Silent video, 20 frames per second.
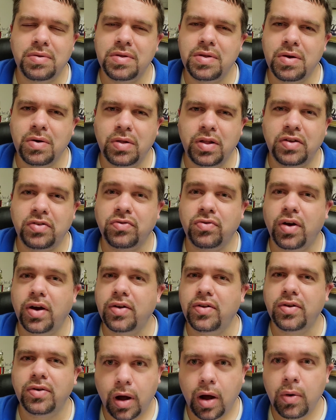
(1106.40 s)
at least try
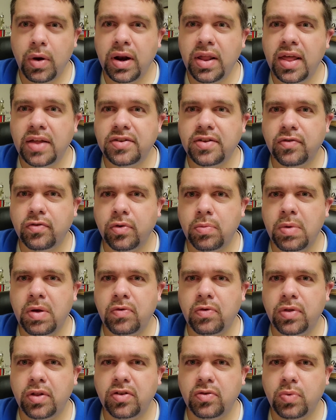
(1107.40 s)
to. Alrighty, that's it for me
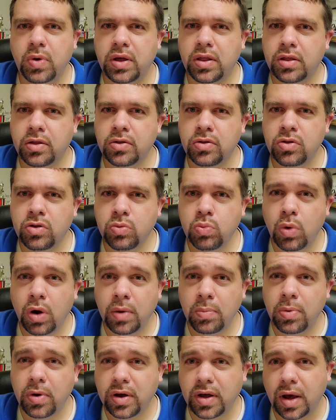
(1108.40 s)
for this week. One
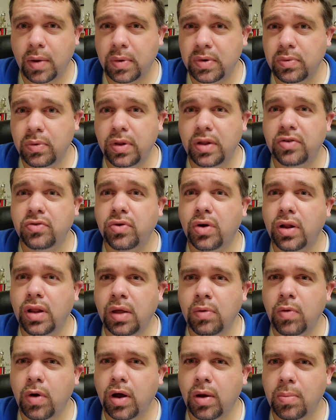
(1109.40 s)
book I would really strongly
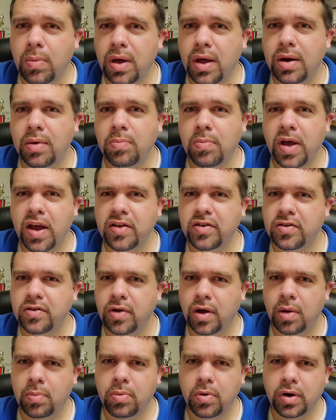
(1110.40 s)
recommend, Maids,
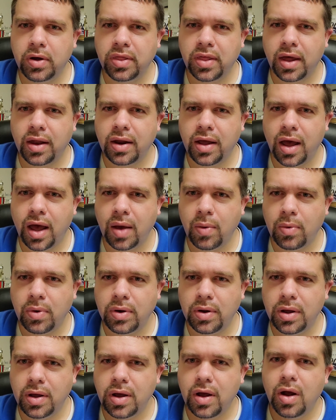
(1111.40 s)
a book that I
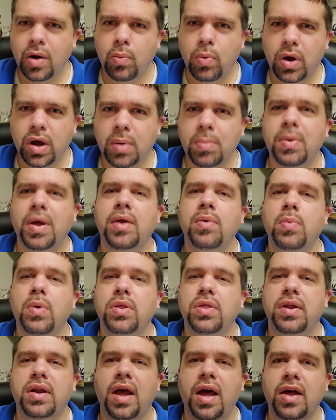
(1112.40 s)
would recommend with
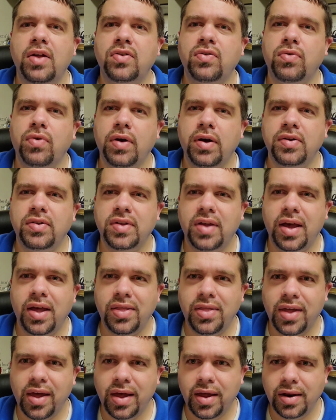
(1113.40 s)
an asterisk,
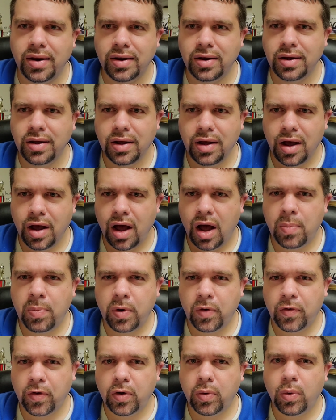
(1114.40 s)
and then A
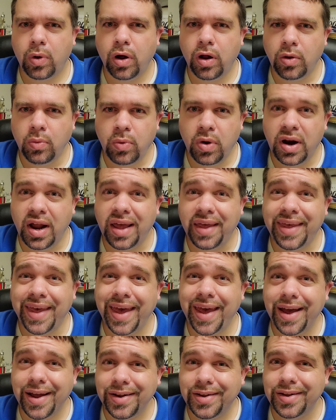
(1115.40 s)
Perfect World when I
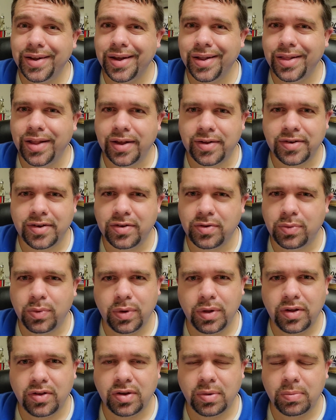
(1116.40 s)
can't, unless it's
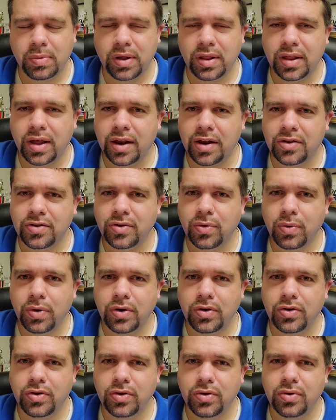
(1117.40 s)
really something that is going
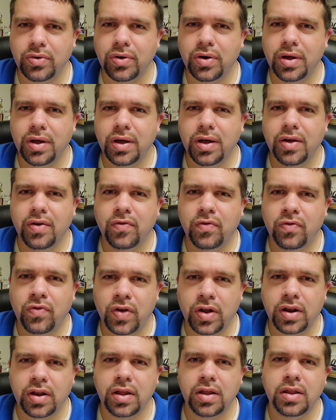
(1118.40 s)
to
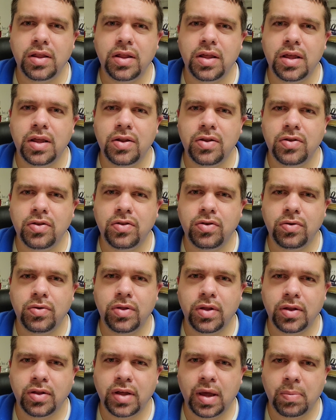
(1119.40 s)
fit into
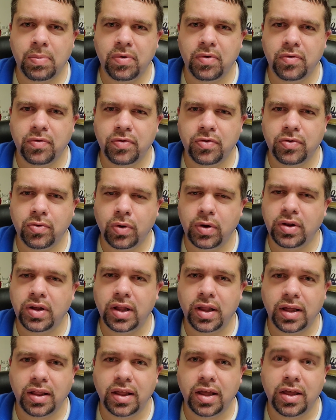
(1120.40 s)
the type of
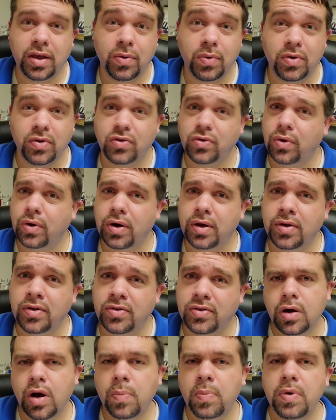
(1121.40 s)
storytelling that you enjoy.
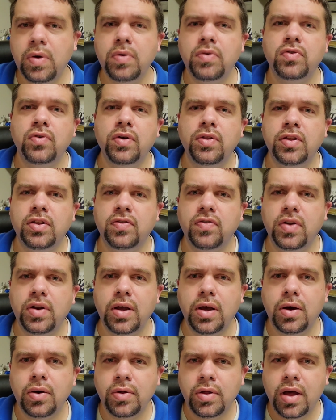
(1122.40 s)
So hope you enjoyed this
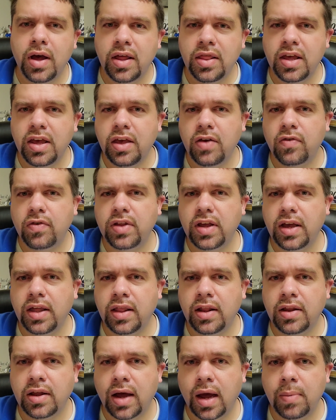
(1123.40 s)
video. Thank you for taking
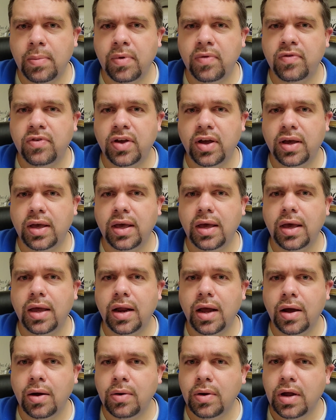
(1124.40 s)
the time of checking it
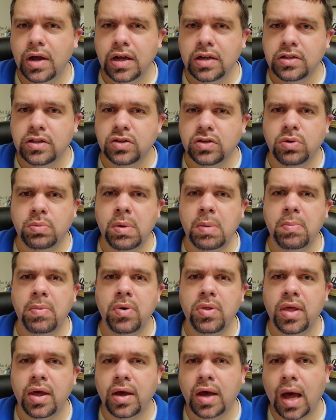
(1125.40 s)
out. Just remember
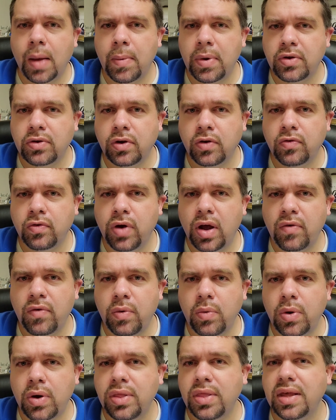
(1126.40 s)
that comics are for
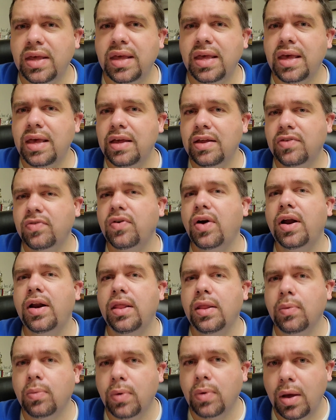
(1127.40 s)
everyone. The key is finding
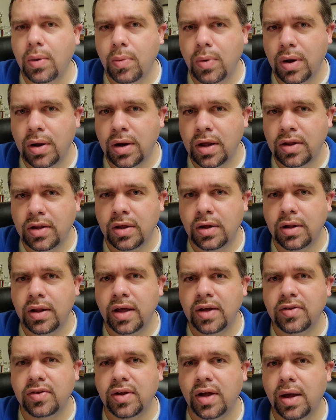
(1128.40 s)
the right one. Until
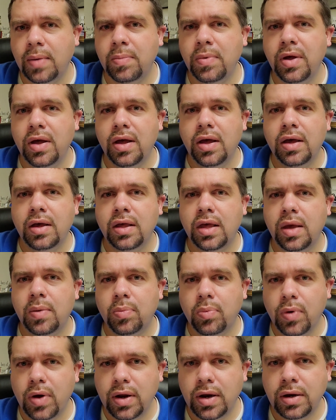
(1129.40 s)
next time, keep
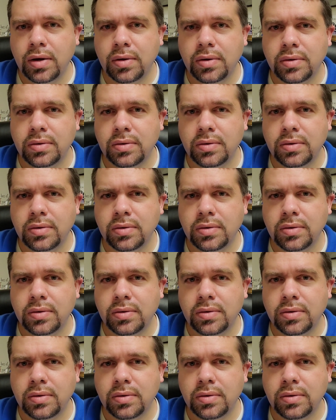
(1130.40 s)
reading.